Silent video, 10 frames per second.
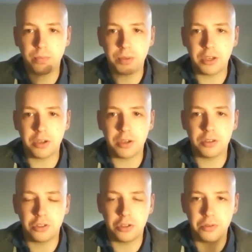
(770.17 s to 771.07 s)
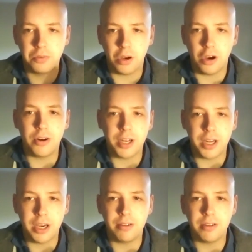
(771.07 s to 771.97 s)
because you are an
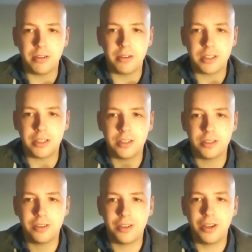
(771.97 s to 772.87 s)
Irish citizen,